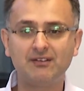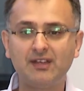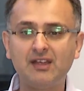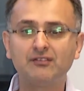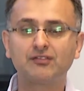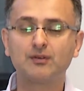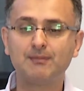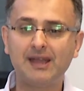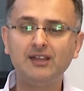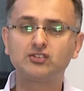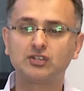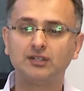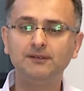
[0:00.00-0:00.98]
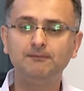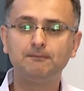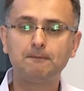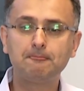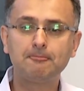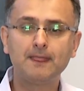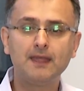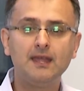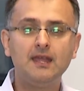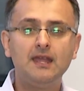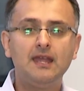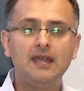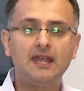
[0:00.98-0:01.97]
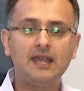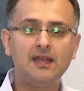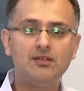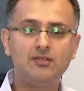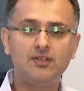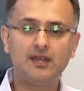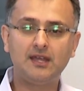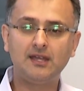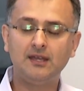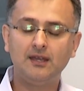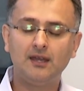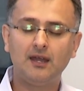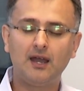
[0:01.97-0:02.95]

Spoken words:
information in the